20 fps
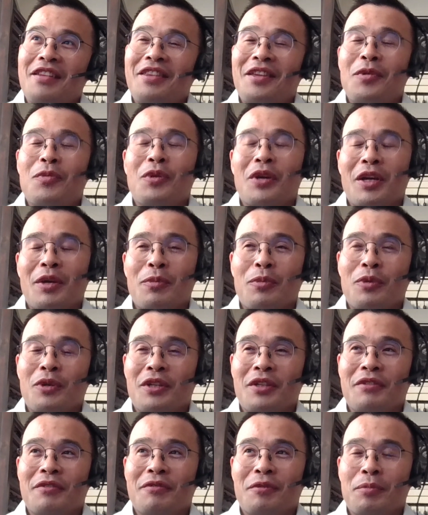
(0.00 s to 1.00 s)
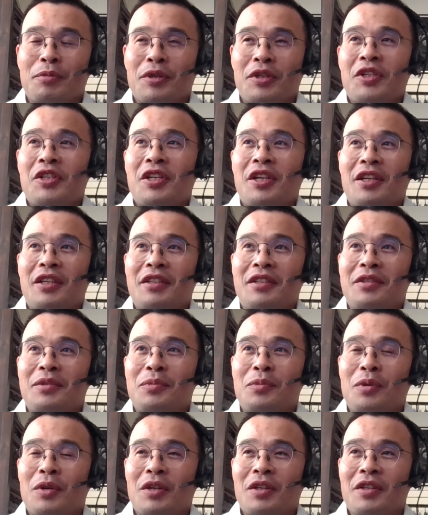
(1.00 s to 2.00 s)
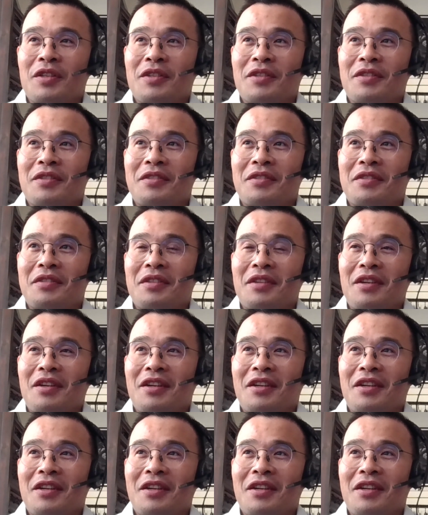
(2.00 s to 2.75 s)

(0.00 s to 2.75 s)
what I would have appreciated was